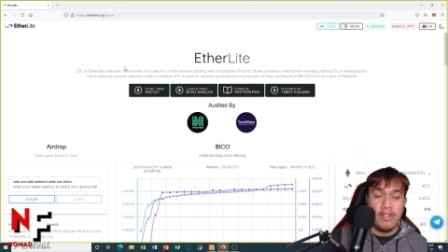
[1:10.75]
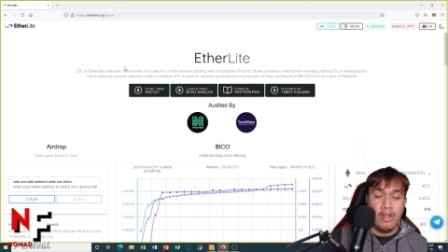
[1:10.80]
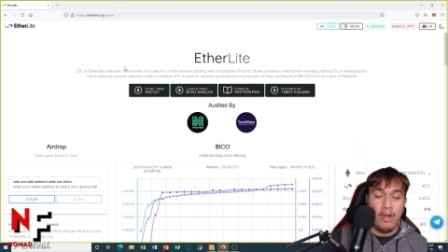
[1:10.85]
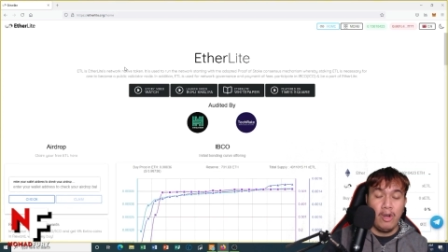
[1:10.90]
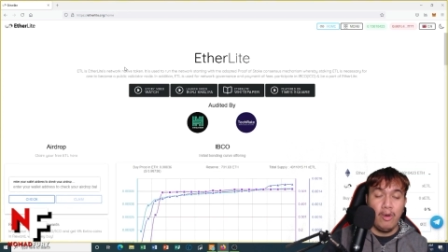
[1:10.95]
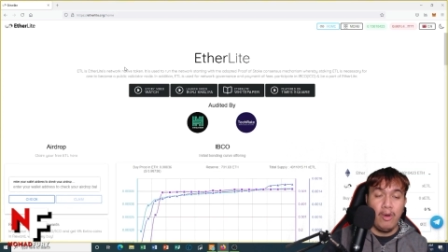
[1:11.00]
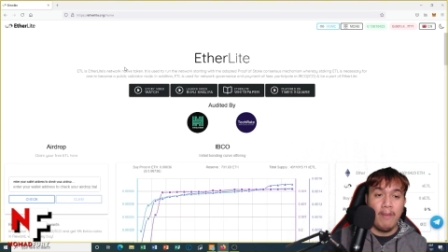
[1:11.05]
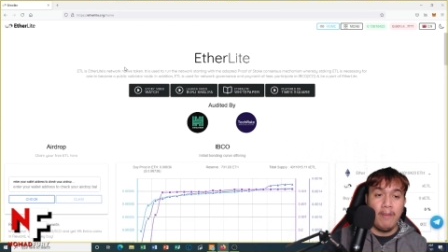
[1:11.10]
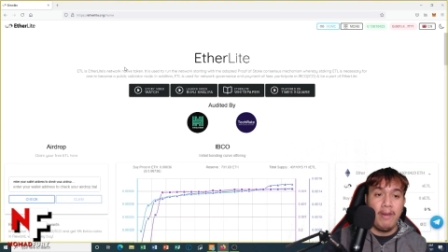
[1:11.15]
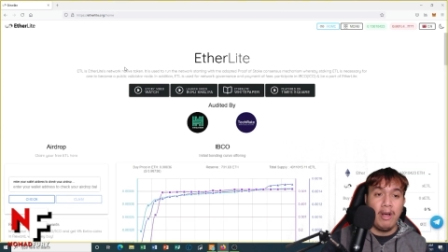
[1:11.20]

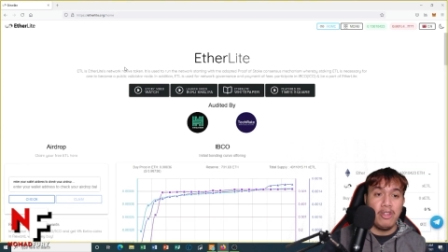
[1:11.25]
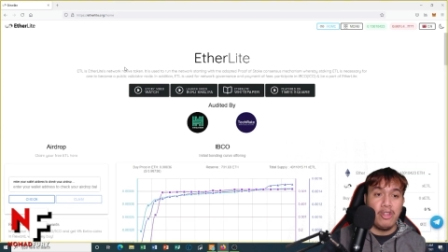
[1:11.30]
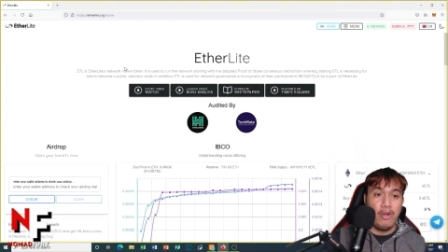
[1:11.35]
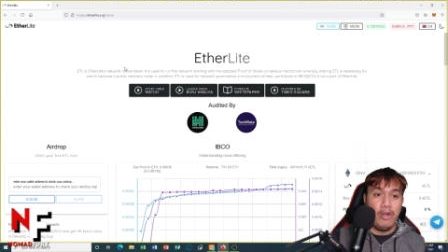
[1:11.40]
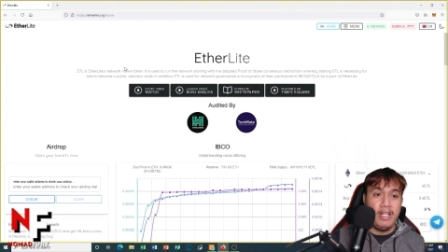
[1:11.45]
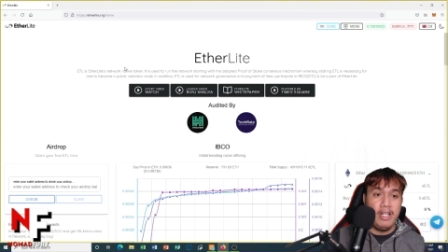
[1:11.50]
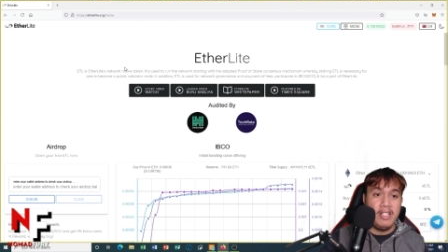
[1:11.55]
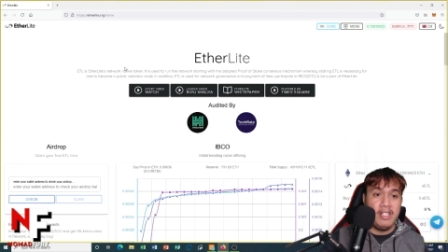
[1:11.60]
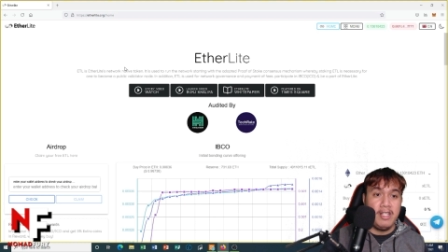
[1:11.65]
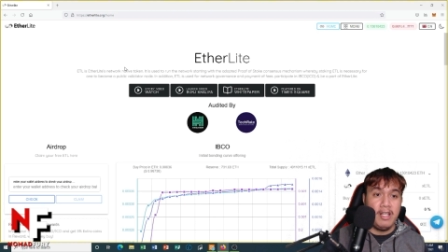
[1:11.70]
So about
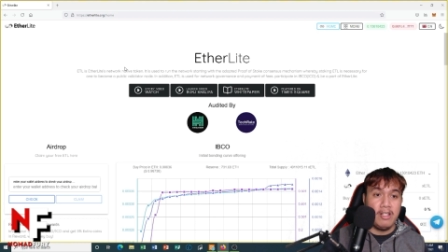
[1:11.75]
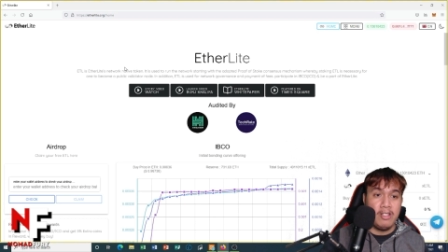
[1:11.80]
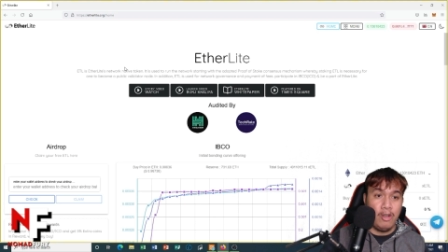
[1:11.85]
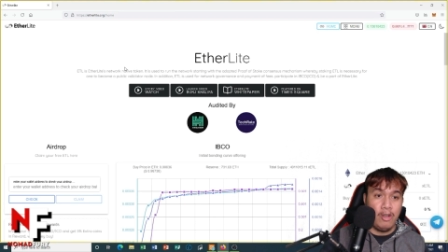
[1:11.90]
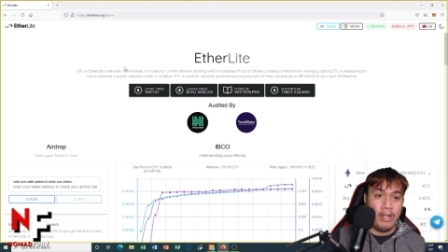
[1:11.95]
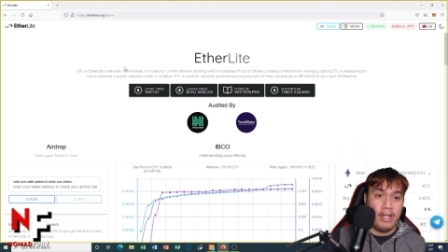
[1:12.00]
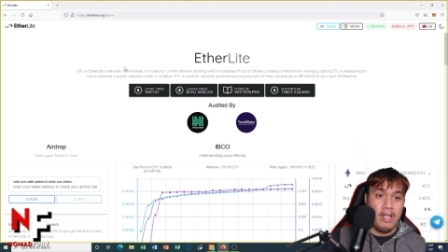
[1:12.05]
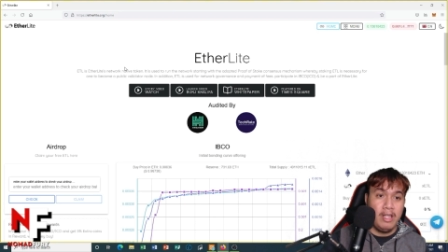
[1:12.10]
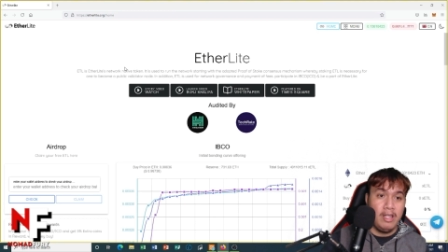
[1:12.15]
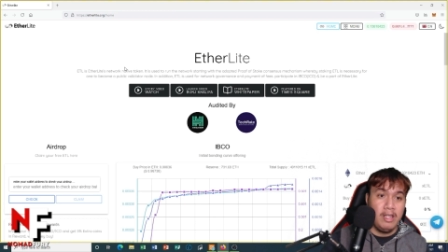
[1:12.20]
their ETL
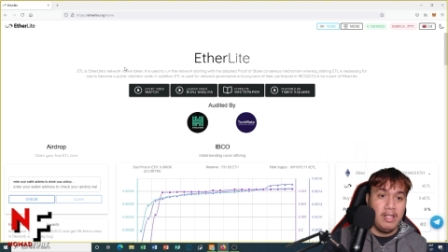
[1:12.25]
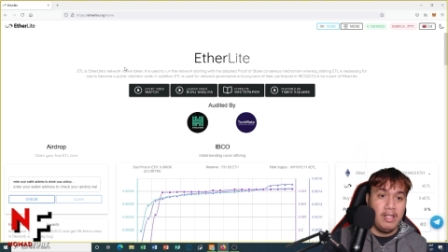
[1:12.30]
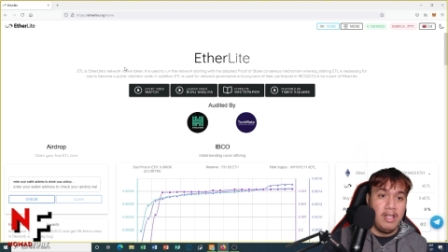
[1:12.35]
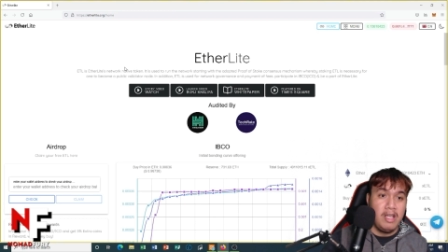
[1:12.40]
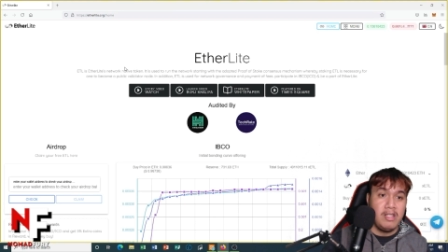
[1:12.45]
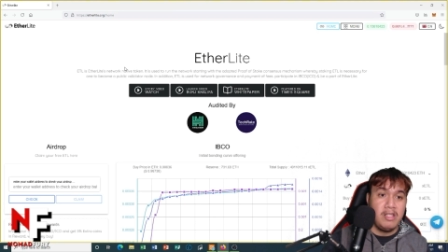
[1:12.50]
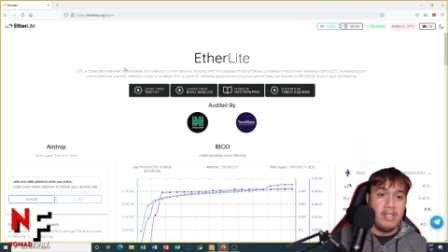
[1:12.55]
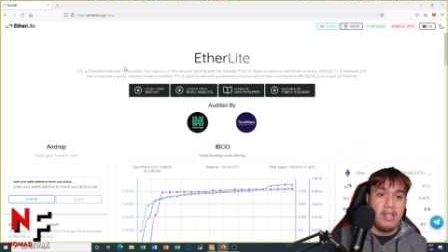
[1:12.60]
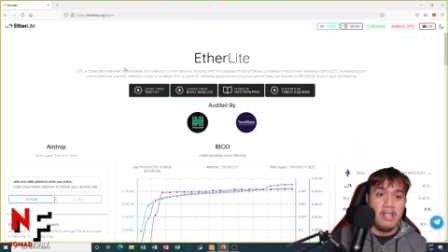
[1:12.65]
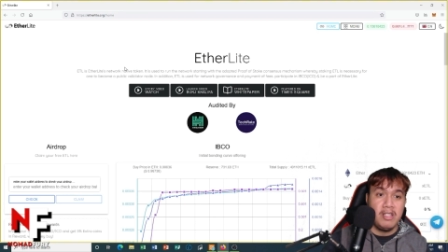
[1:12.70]
token,
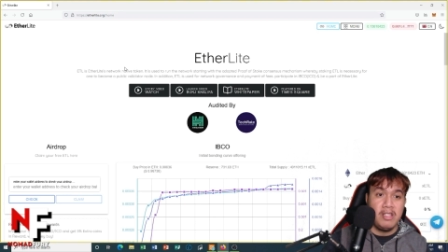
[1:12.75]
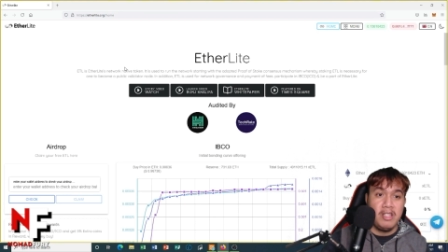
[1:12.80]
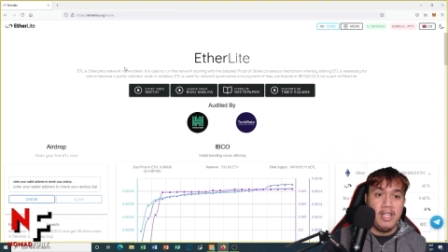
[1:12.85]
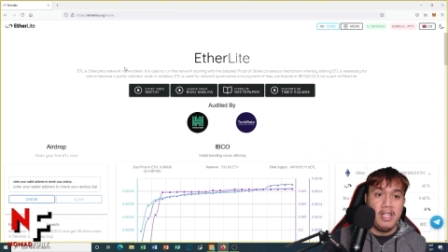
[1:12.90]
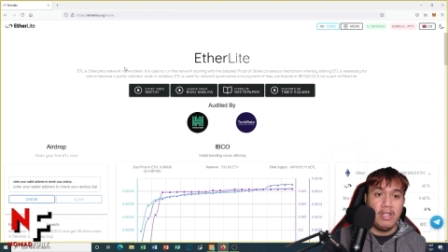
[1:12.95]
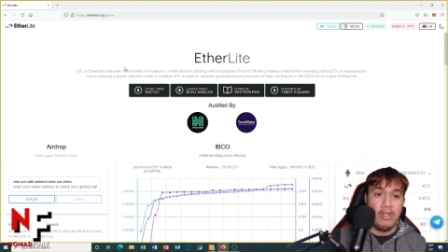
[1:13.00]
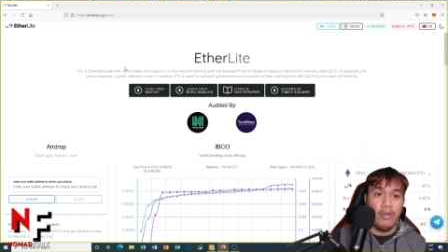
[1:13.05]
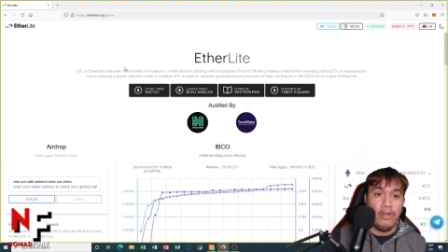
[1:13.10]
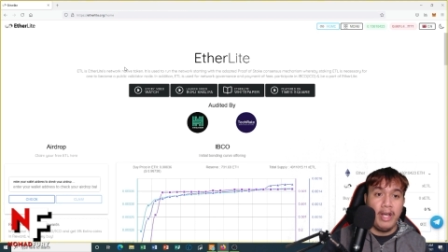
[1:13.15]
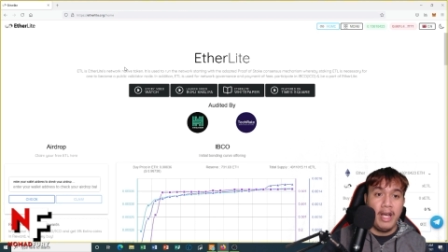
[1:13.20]
this is
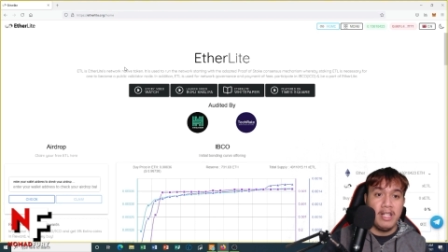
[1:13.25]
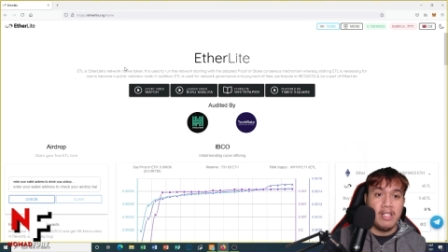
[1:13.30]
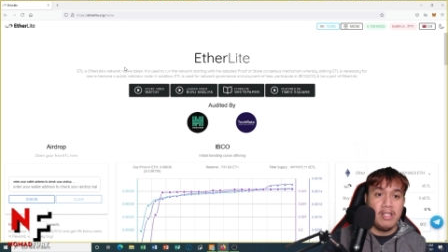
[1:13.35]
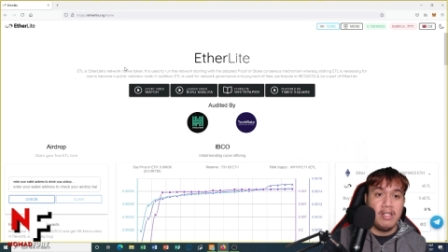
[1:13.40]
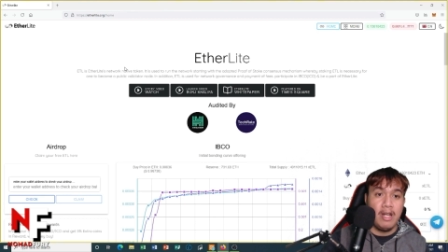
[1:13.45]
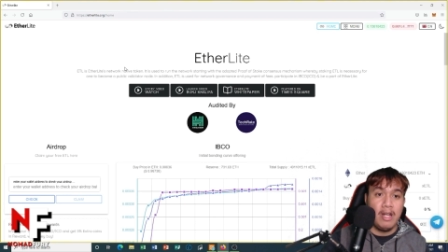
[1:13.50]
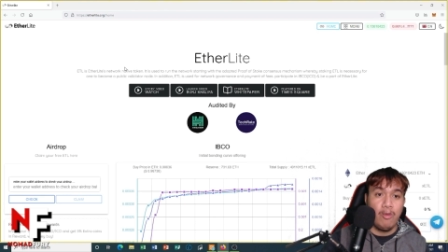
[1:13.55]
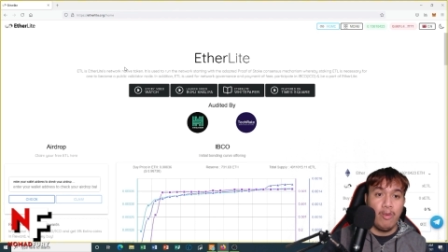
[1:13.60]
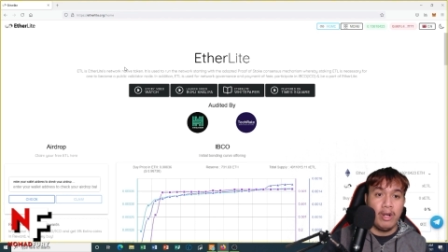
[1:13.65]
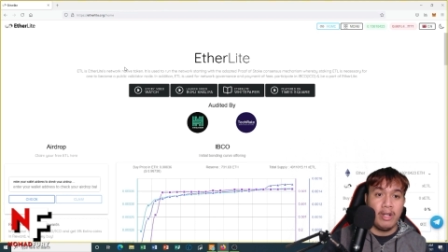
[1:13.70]
the
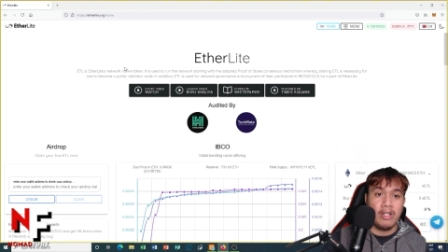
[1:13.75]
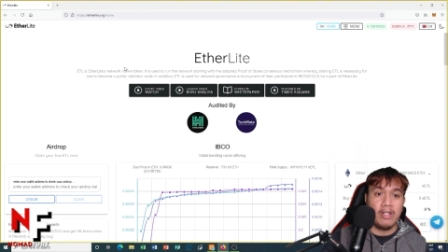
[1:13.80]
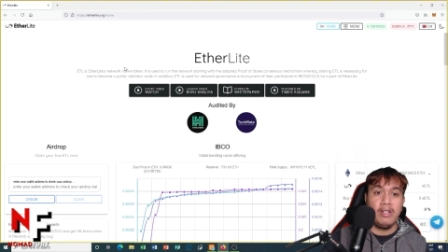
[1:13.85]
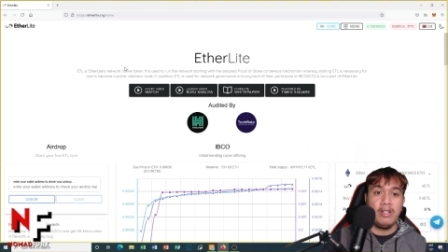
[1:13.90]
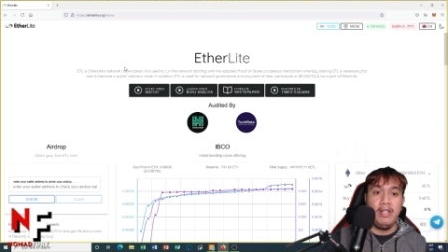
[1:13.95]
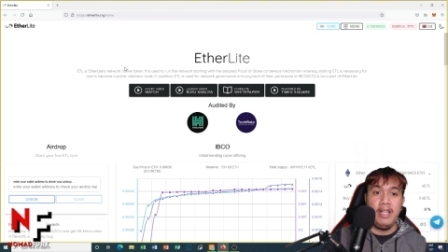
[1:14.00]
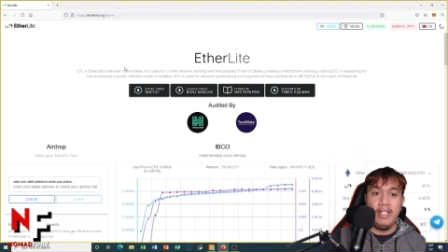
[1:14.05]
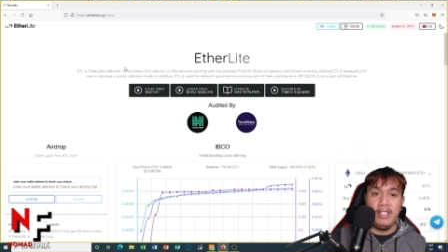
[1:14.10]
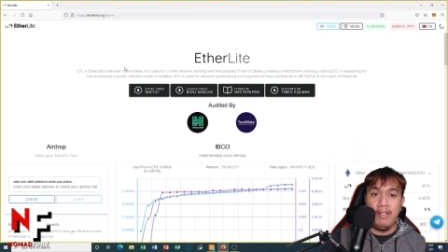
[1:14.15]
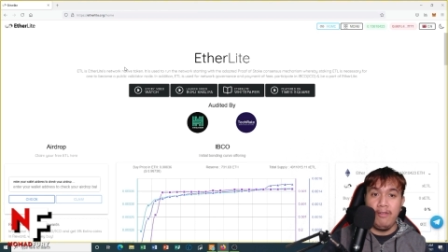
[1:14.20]
Etherlight's network
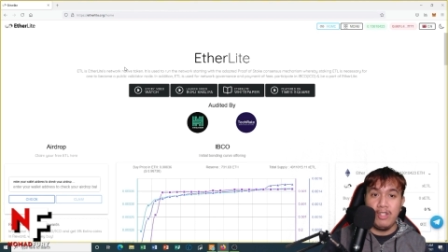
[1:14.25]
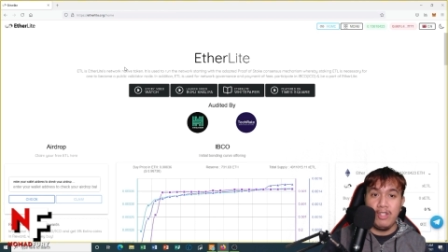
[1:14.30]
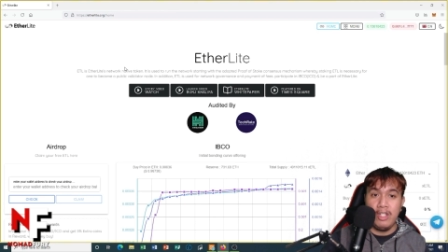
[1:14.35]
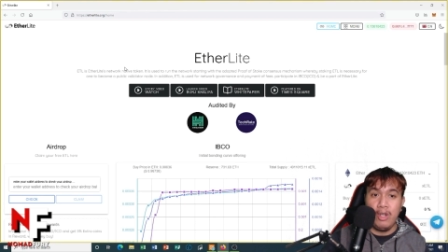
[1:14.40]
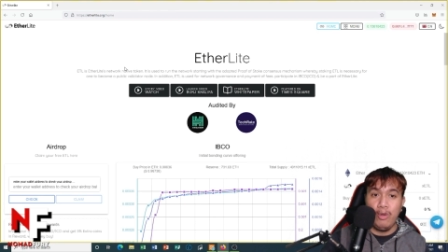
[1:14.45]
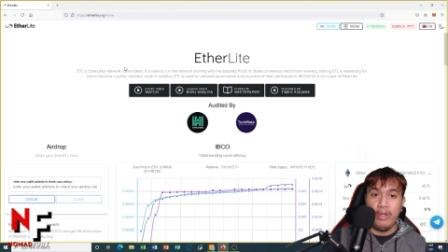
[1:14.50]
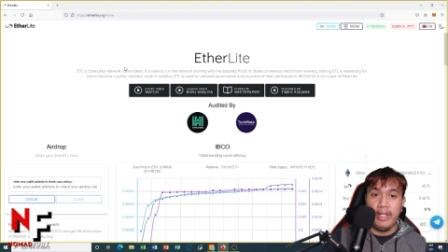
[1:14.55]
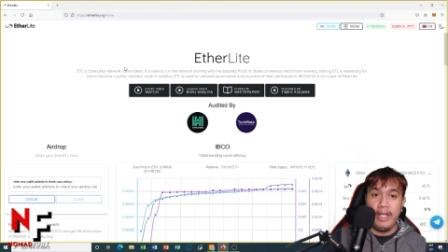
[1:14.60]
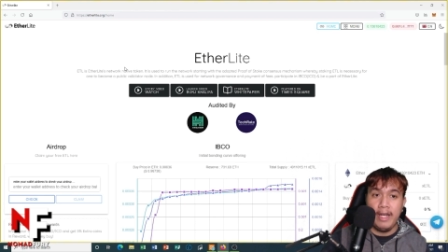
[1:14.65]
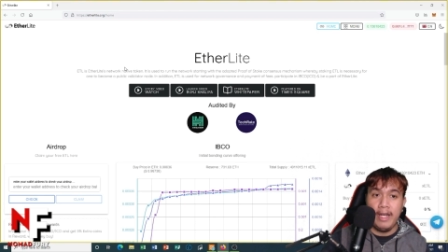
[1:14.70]
native
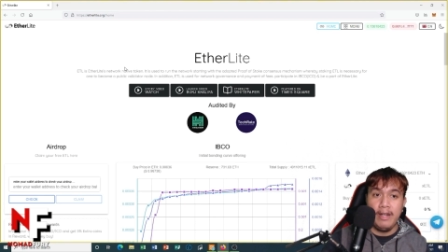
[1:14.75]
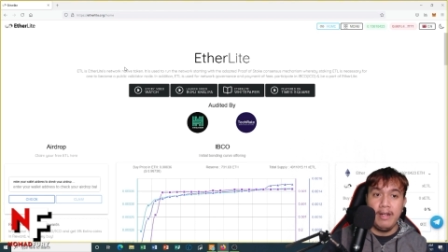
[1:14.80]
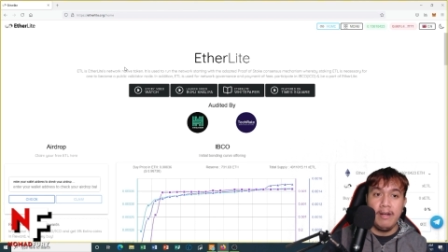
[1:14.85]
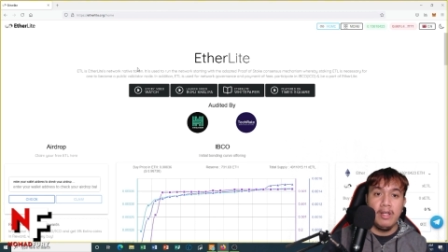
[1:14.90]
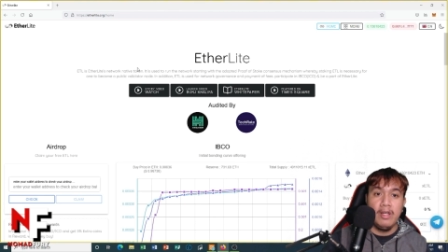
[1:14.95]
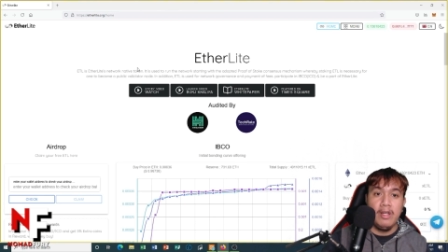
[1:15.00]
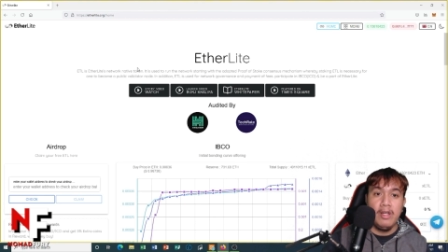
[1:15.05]
token.